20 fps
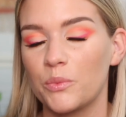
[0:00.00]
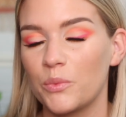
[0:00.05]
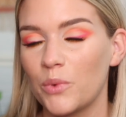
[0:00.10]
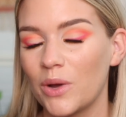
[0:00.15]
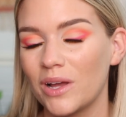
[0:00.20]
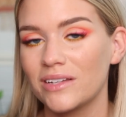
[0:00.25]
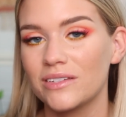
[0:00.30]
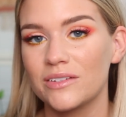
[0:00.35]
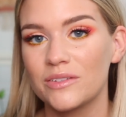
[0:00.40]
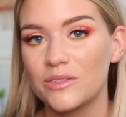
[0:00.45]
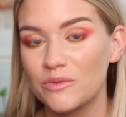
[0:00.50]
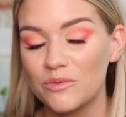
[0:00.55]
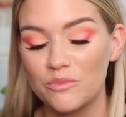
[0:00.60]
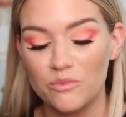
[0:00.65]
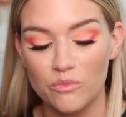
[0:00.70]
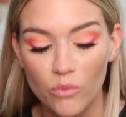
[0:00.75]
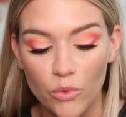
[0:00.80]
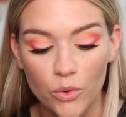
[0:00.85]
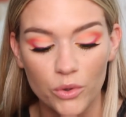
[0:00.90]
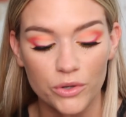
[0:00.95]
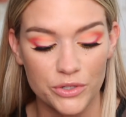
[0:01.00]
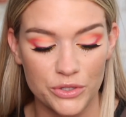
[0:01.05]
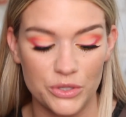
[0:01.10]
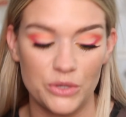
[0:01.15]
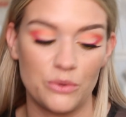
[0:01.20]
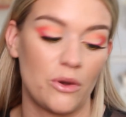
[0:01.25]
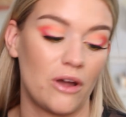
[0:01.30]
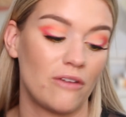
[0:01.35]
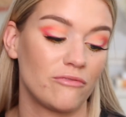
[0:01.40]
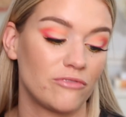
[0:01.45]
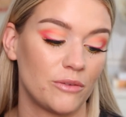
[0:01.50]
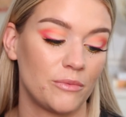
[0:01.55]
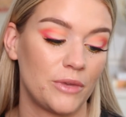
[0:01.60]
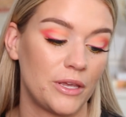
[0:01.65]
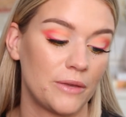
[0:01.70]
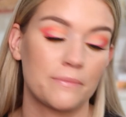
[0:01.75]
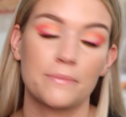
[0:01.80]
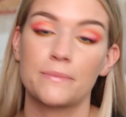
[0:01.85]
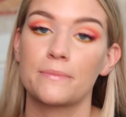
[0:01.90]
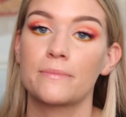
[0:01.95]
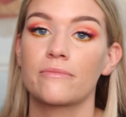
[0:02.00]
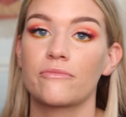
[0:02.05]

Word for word: What more do you want from me?